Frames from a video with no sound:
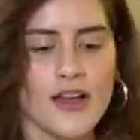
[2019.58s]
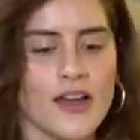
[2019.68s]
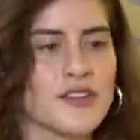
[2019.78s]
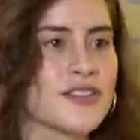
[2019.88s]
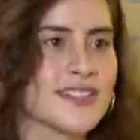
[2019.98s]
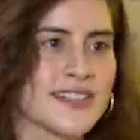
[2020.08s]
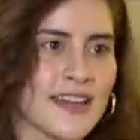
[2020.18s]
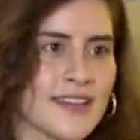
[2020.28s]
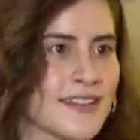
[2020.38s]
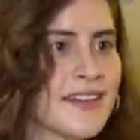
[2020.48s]

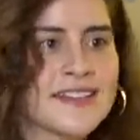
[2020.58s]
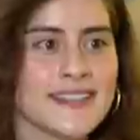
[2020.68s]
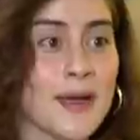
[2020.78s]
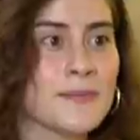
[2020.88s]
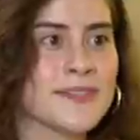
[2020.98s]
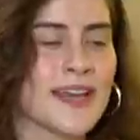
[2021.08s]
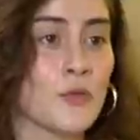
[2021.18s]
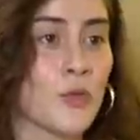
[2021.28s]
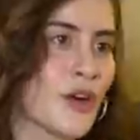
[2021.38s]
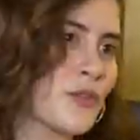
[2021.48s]
understand and accept and
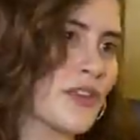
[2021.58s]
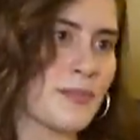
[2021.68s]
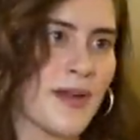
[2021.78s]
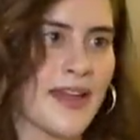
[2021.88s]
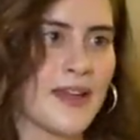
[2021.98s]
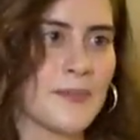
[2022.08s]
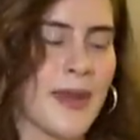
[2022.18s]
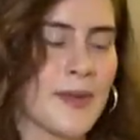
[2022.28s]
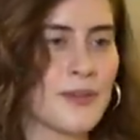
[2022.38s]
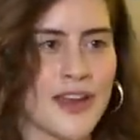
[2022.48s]
work with my, my
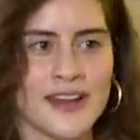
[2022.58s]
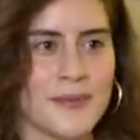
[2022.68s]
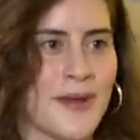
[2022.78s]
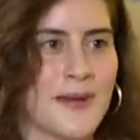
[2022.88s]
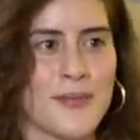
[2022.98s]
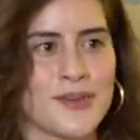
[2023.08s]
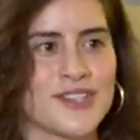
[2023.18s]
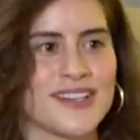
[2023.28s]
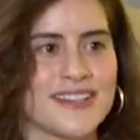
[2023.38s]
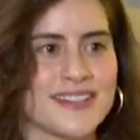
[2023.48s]
brain and my
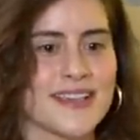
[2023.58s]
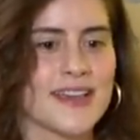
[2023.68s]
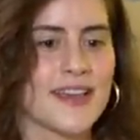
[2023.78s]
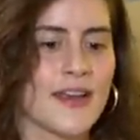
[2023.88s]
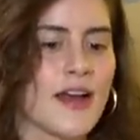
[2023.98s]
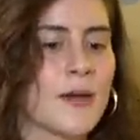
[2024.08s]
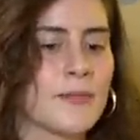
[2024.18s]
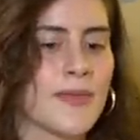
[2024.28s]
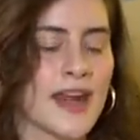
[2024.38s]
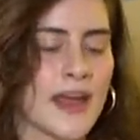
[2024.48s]
emotions. Um,
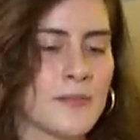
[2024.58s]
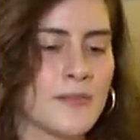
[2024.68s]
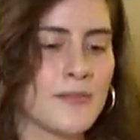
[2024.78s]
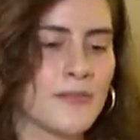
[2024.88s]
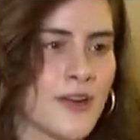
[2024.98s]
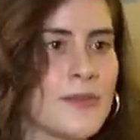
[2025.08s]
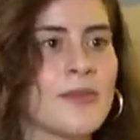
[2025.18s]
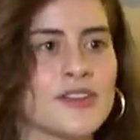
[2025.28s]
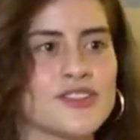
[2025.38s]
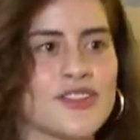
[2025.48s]
and I'm very
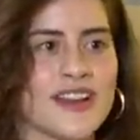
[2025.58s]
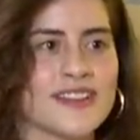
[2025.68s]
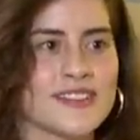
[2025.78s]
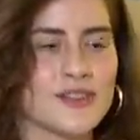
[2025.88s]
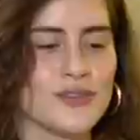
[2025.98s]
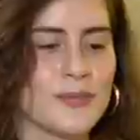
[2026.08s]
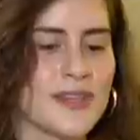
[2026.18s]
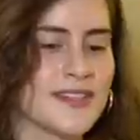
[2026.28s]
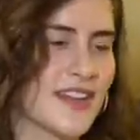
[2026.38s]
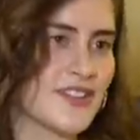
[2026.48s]
much trying to be
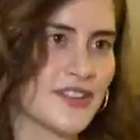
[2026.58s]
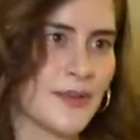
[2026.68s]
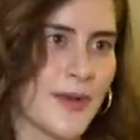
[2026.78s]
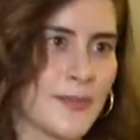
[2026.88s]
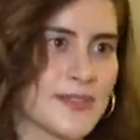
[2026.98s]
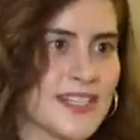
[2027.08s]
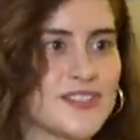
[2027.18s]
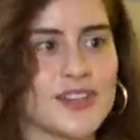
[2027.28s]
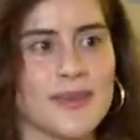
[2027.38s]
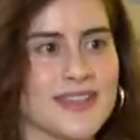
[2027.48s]
intentional about
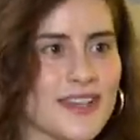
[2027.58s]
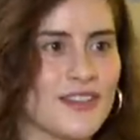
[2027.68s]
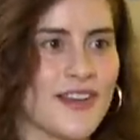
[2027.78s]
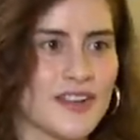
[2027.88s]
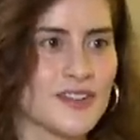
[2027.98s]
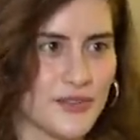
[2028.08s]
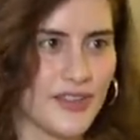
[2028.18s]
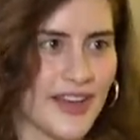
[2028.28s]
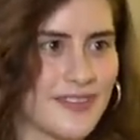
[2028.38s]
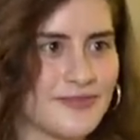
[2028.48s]
teaching myself how to do that.